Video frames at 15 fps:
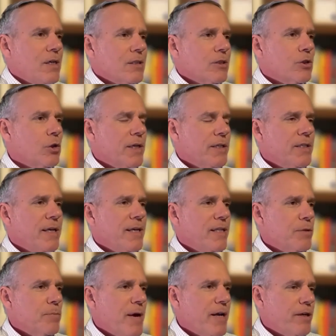So let's say
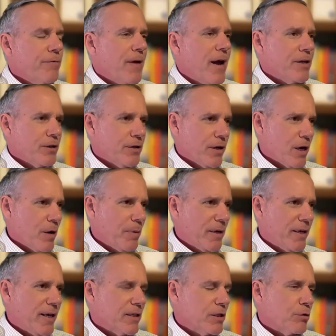this manufacturing
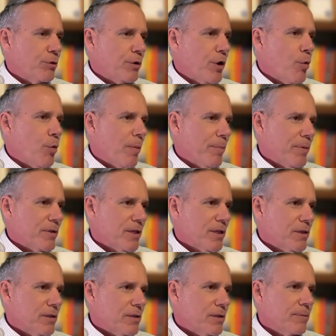company has three open
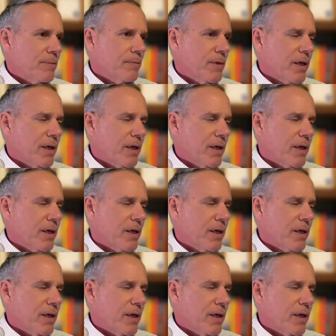positions: